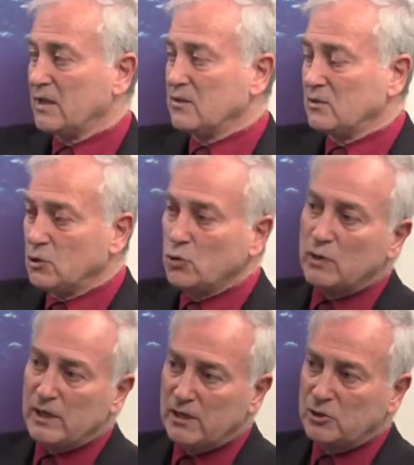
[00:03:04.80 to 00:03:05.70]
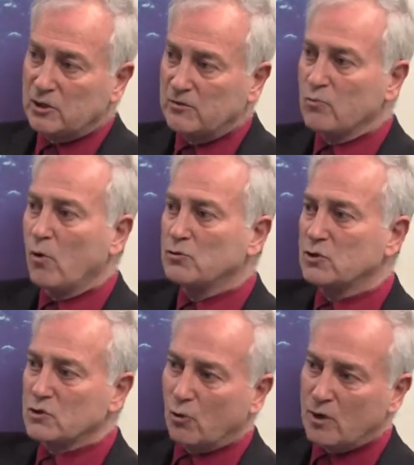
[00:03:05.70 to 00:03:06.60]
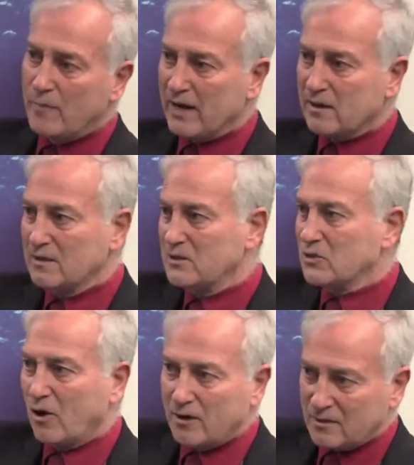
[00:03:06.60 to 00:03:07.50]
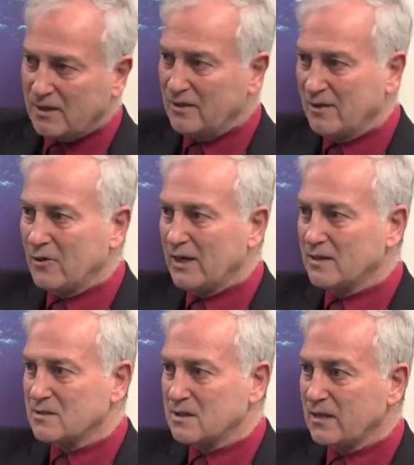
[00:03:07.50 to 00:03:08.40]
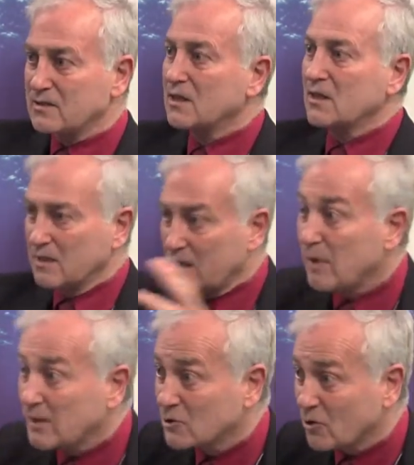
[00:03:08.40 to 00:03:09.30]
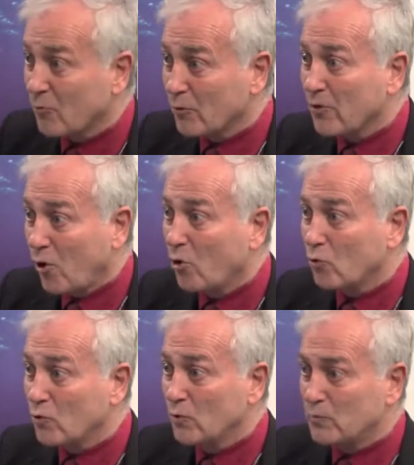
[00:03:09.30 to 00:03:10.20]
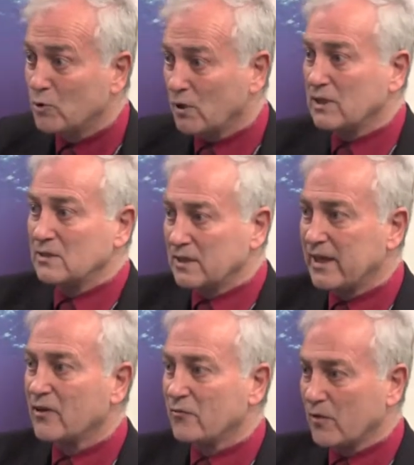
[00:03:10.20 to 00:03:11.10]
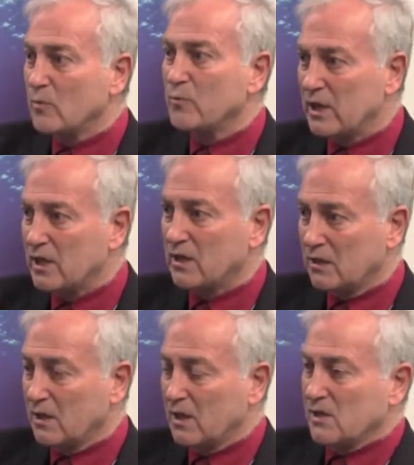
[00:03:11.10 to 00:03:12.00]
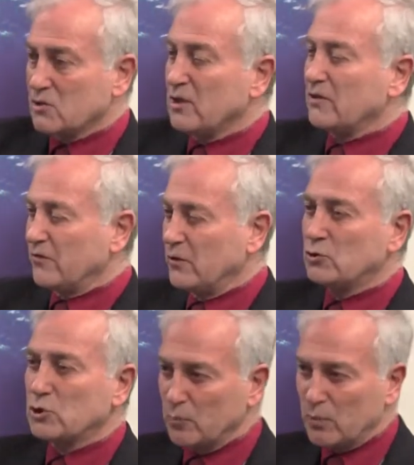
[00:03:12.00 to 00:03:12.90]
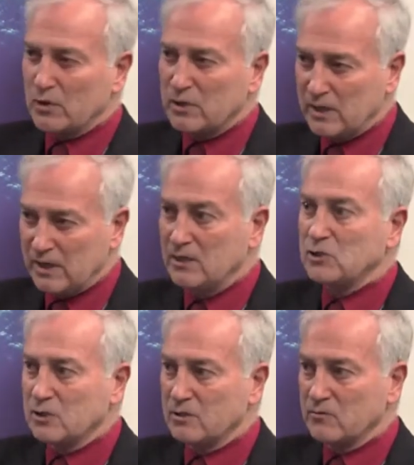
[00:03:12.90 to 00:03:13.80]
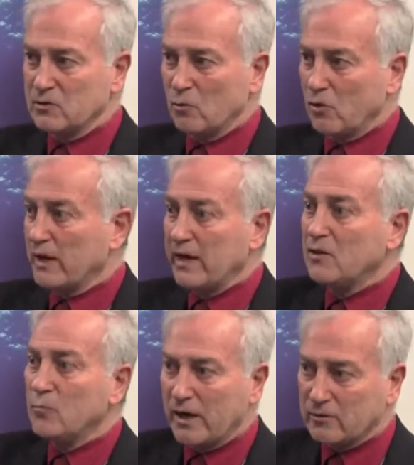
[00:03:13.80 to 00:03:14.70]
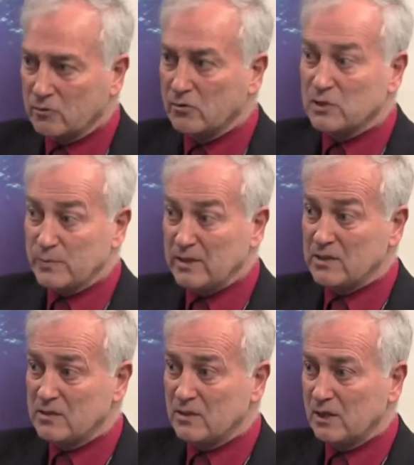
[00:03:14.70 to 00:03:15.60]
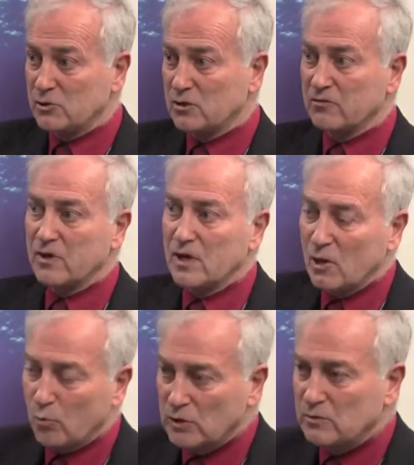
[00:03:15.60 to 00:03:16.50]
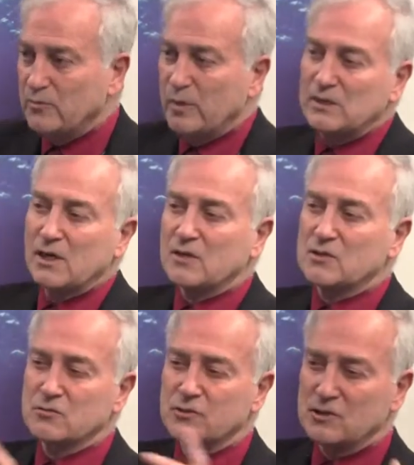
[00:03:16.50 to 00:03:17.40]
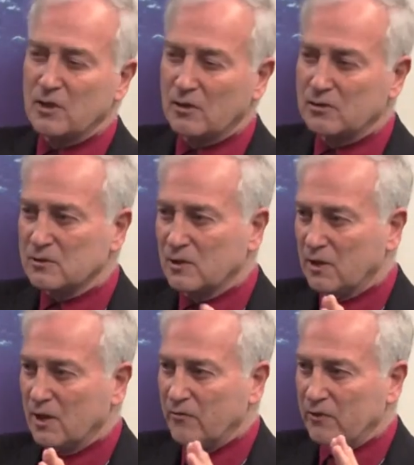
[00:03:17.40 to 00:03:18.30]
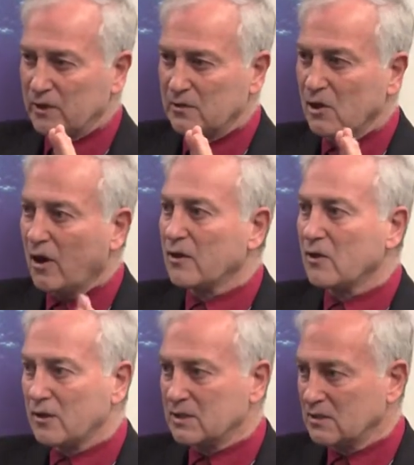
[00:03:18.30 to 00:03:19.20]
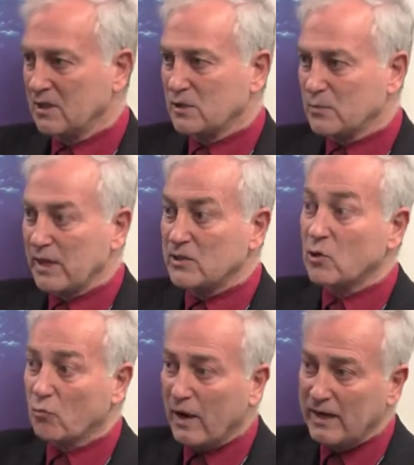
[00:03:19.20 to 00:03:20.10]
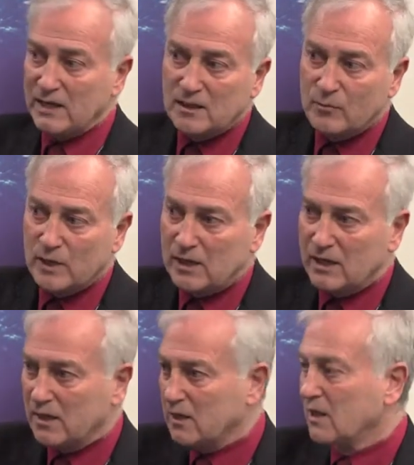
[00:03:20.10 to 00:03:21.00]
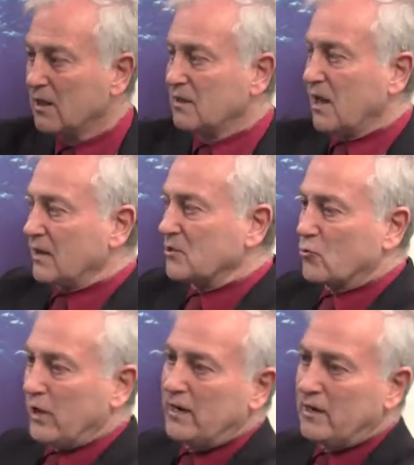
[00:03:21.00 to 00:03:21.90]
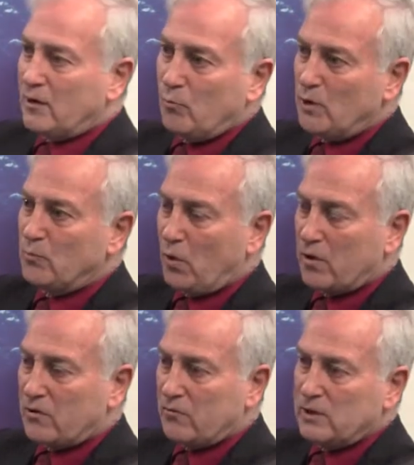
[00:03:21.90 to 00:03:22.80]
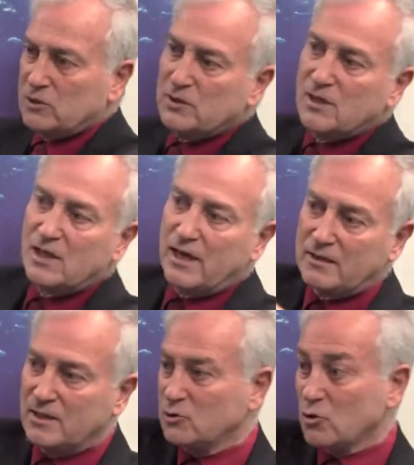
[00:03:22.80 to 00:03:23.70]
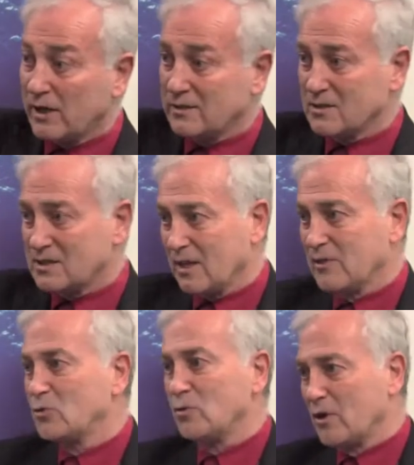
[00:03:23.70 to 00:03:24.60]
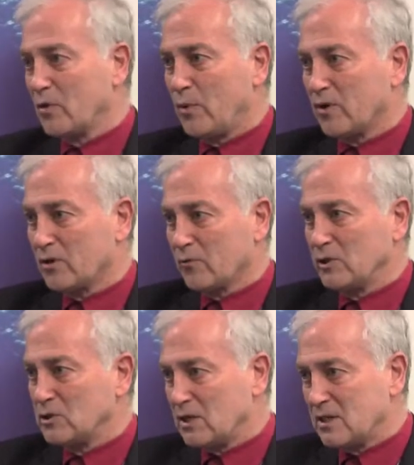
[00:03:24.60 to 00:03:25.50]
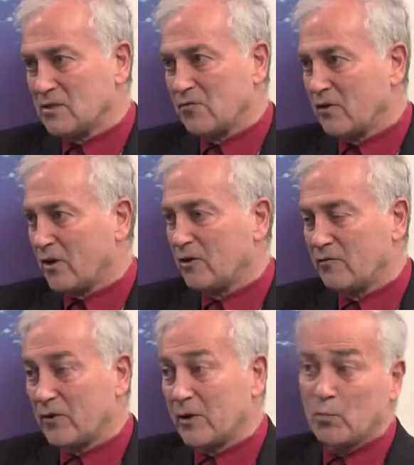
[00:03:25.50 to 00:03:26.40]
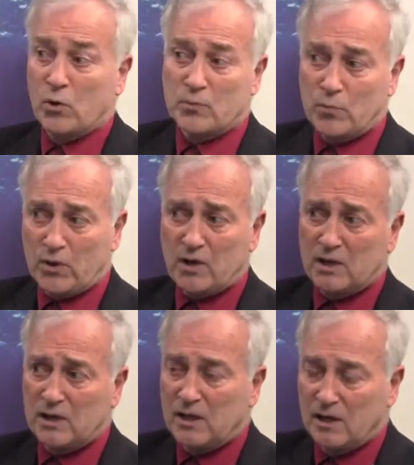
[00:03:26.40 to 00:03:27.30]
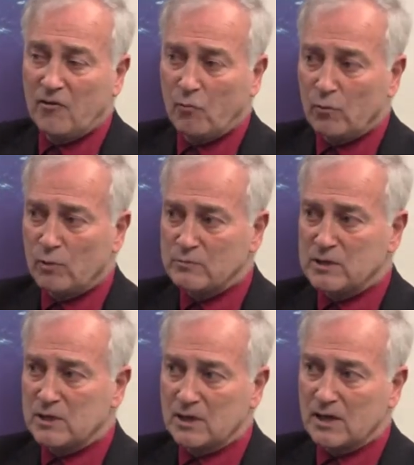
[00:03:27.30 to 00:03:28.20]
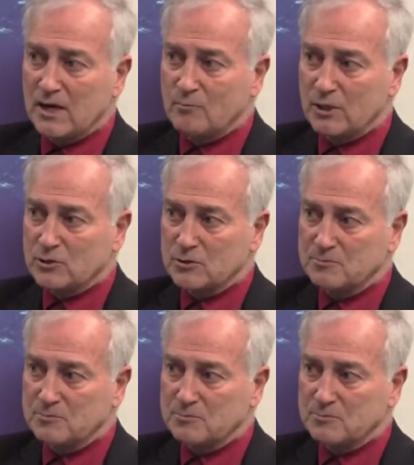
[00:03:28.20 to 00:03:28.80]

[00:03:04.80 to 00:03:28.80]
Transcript: the new initiatives won't just automatically start in the United States. They might start with the whole group talking together from the beginning, so that future bird initiatives, or any migratory species initiative, would be done as a result of a dialogue that takes place right in the beginning, not creating it in one part of the region and then trying to sell it to another part of the region. That's a very, very important part of what WIMSI can accomplish.